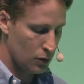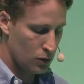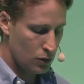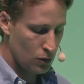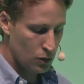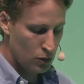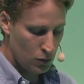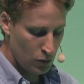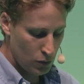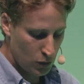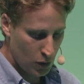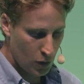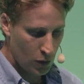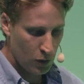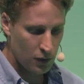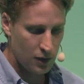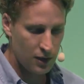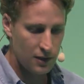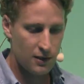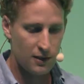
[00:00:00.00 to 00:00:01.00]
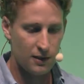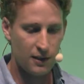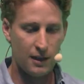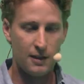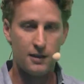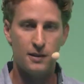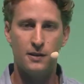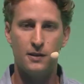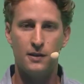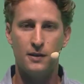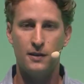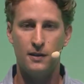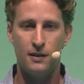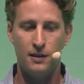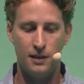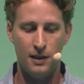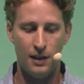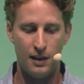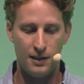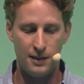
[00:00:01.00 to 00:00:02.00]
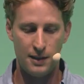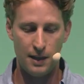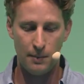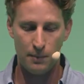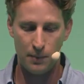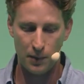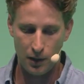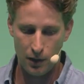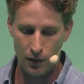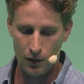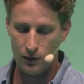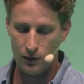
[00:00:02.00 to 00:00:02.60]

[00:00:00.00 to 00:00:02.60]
choose to show you this nice example